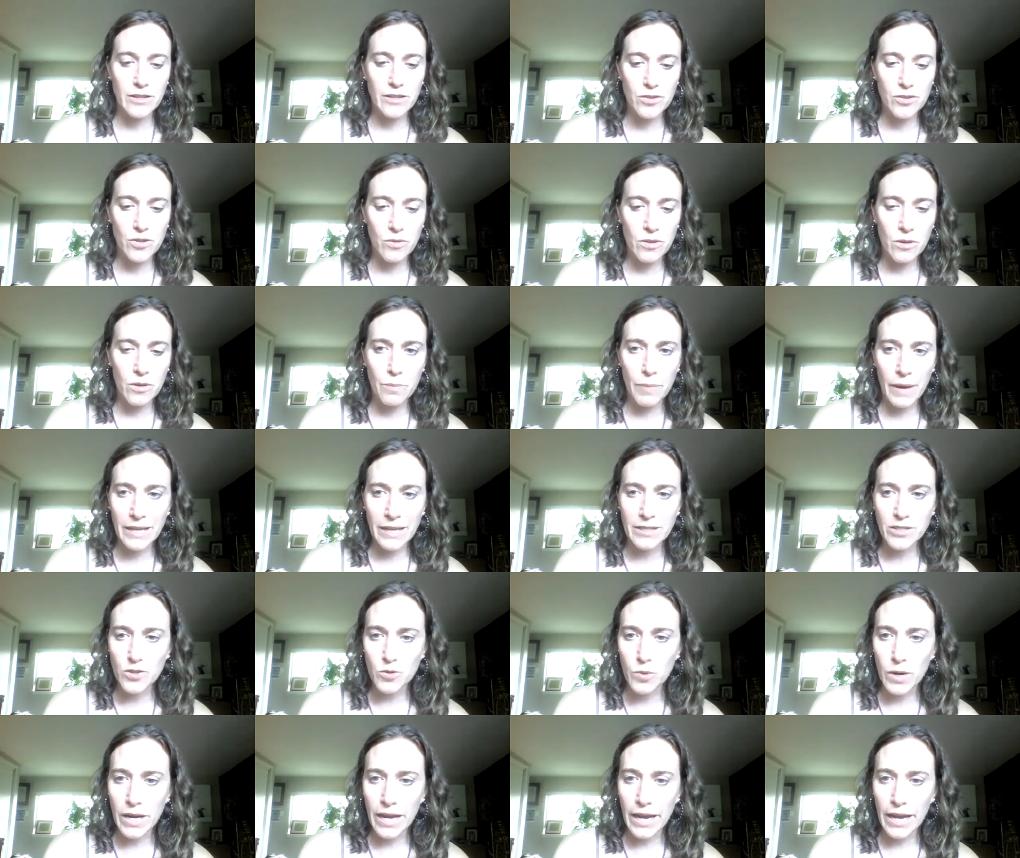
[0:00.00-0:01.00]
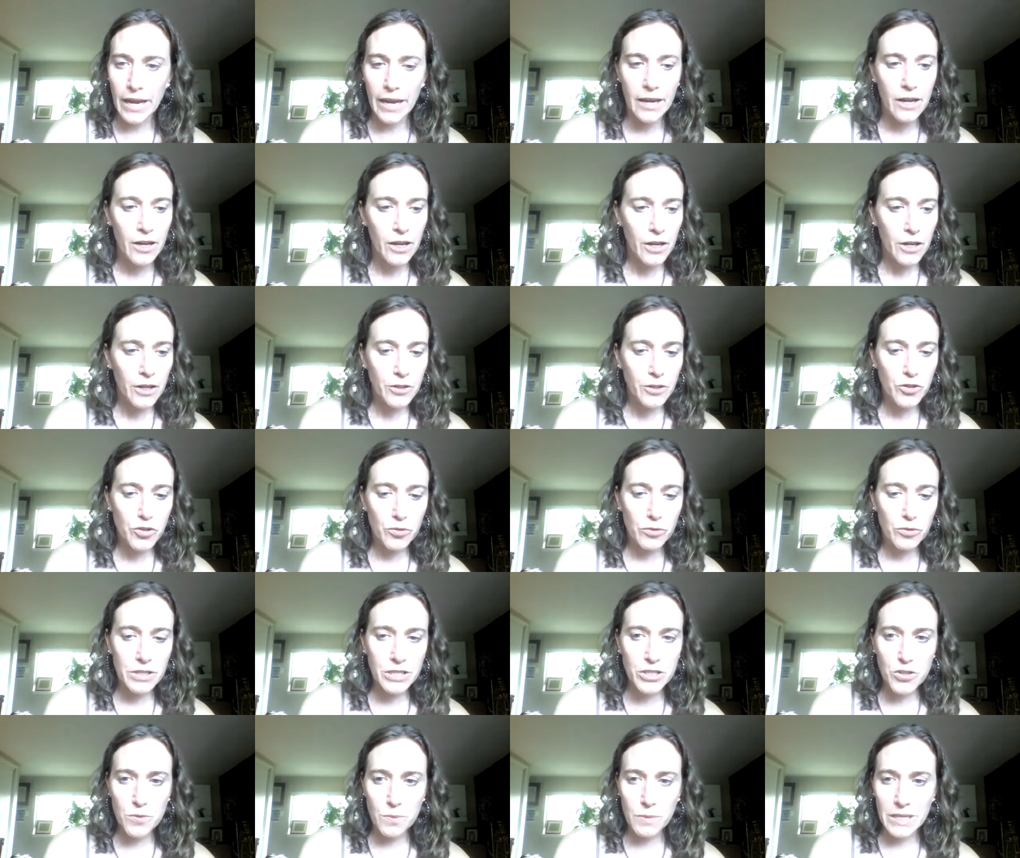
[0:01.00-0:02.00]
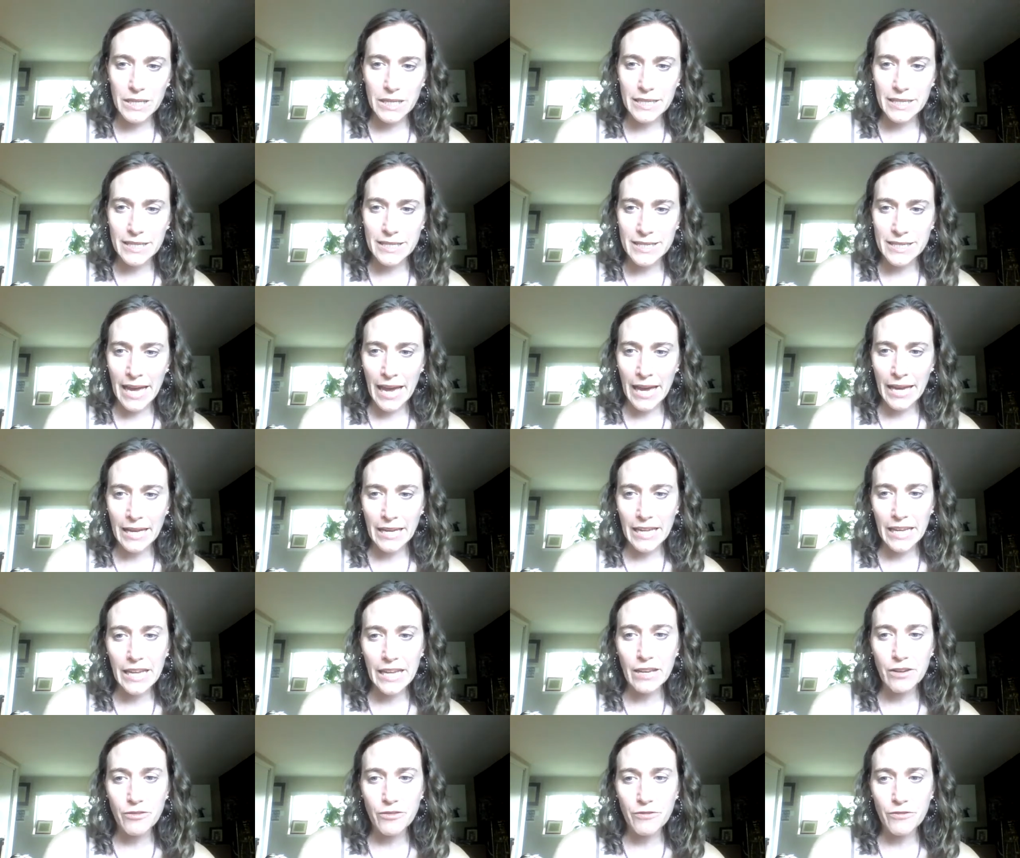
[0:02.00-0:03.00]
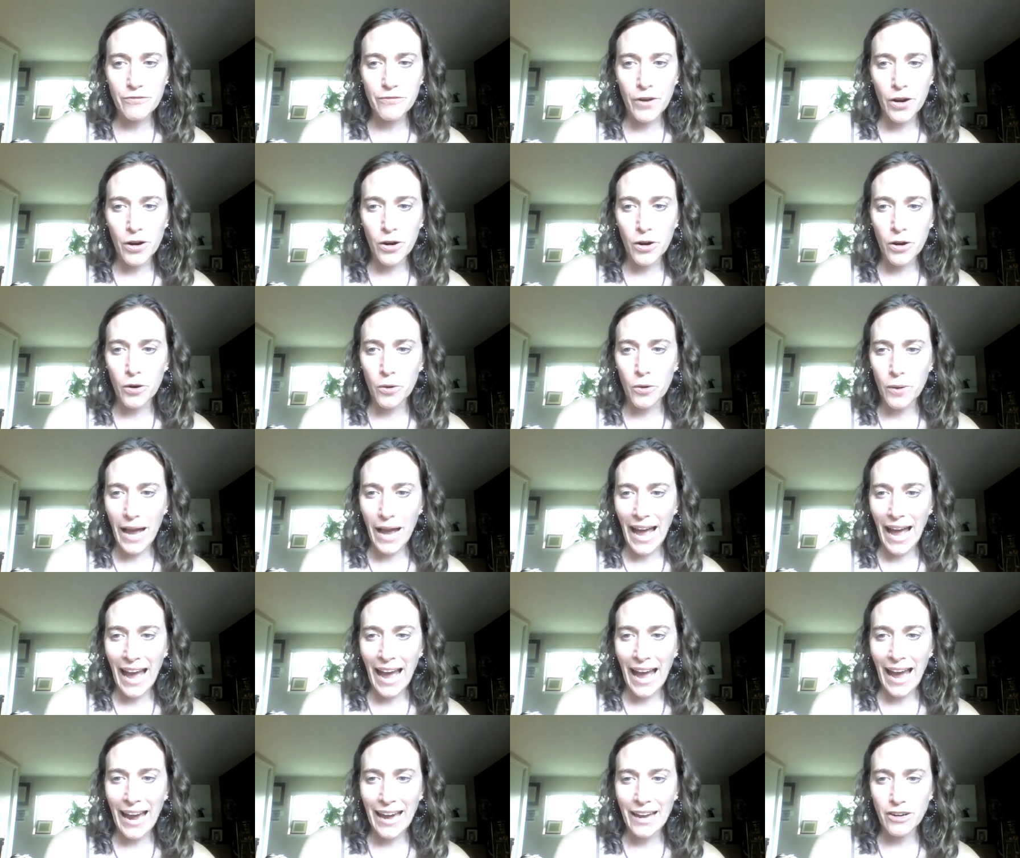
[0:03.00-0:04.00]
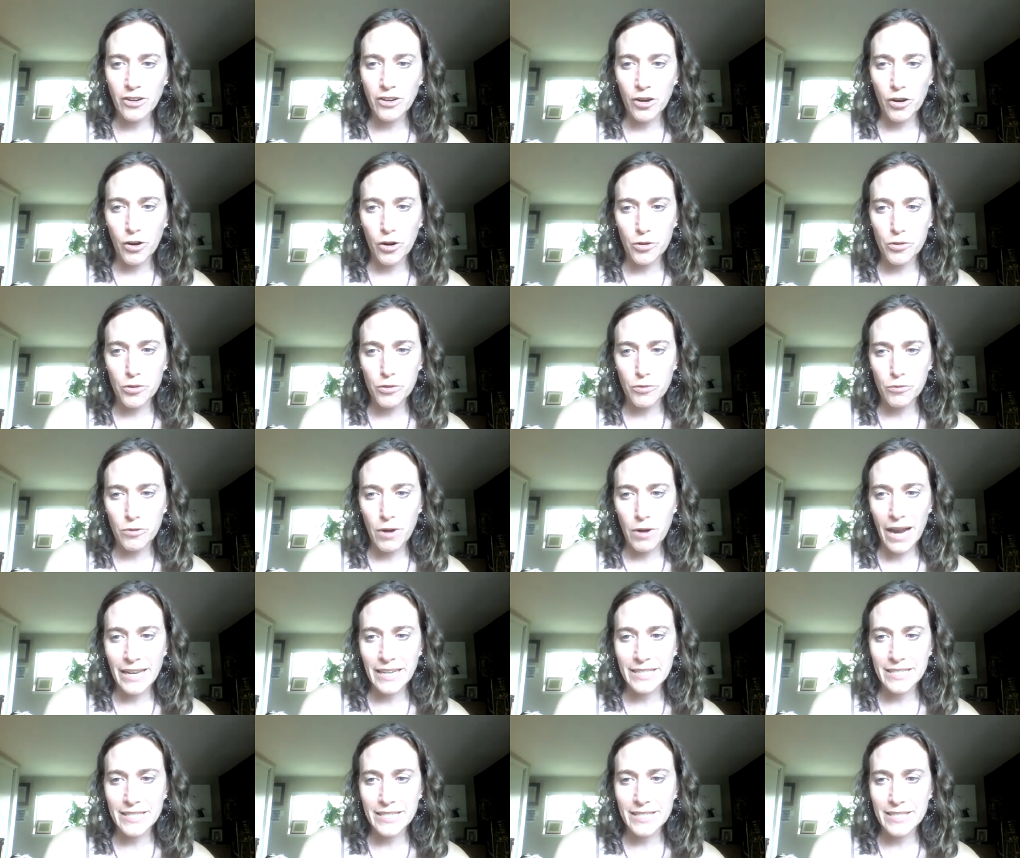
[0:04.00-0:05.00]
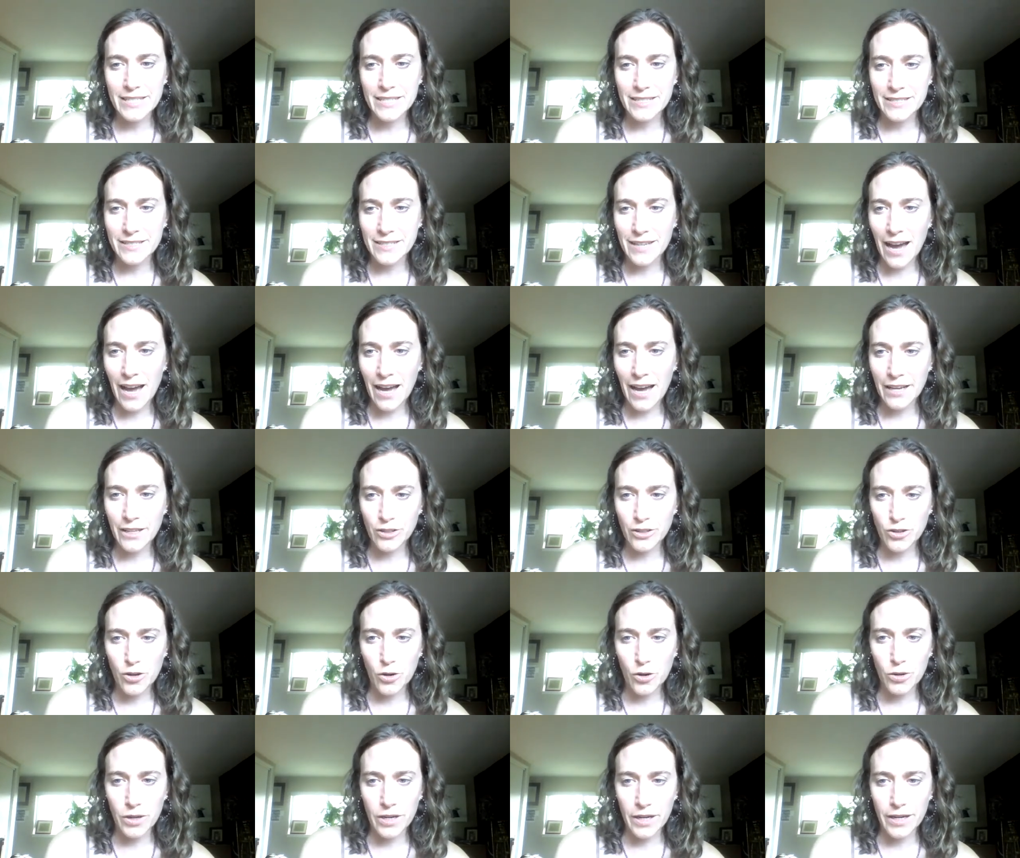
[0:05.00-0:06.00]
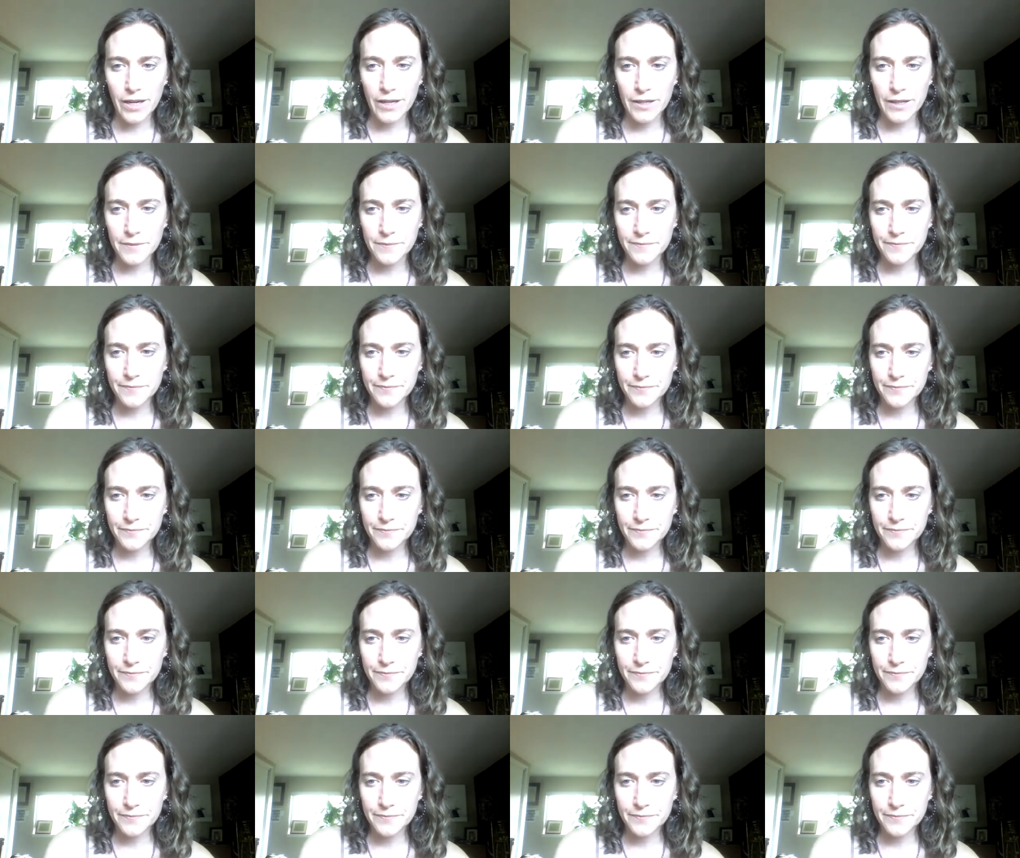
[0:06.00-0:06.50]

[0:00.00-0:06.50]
So the best way to reach me is at info@arthritis.yoga.